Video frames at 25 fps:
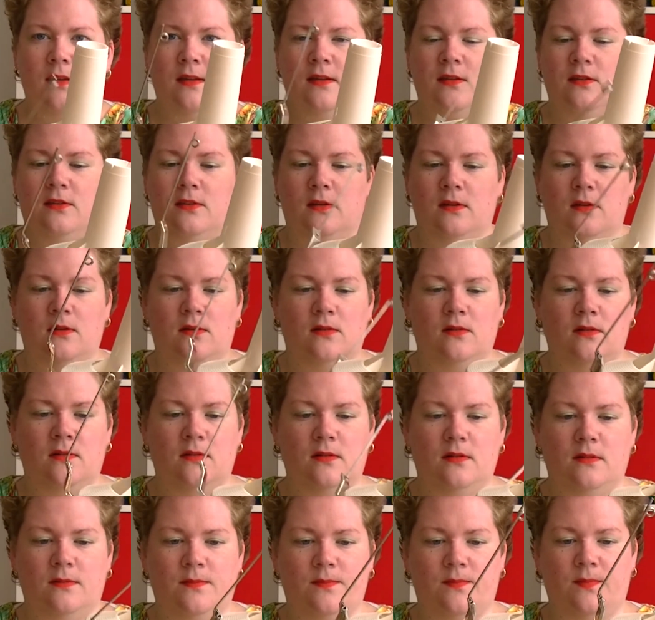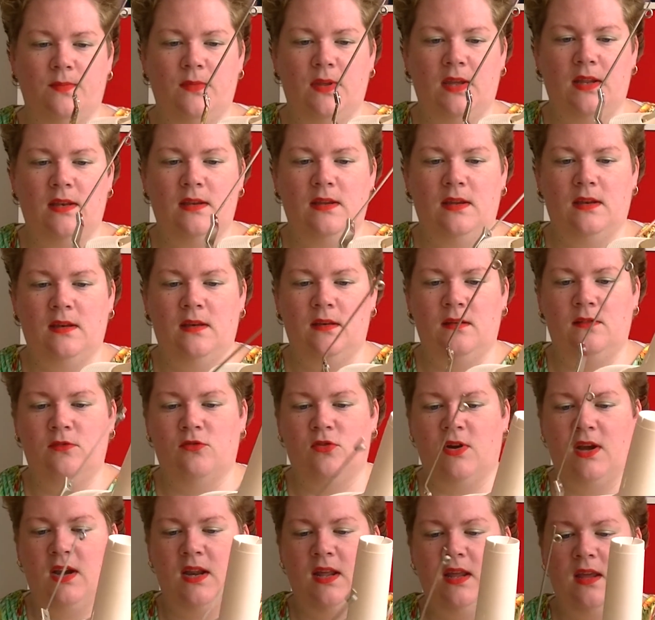so it didn't
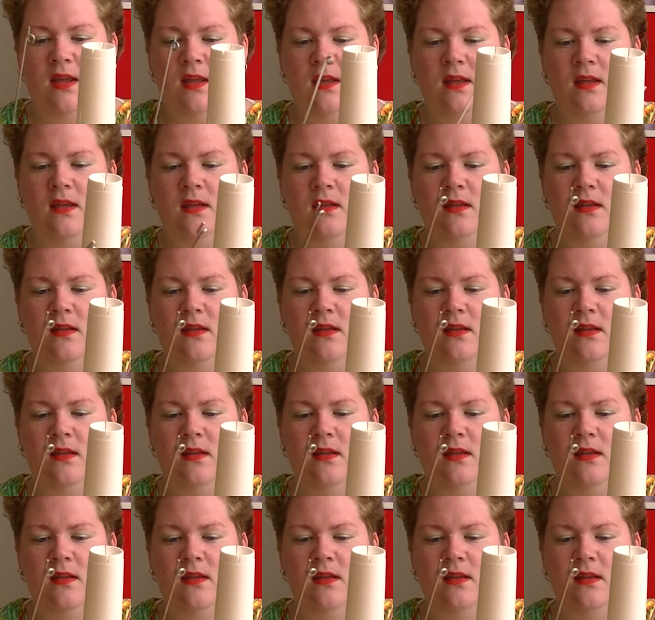really...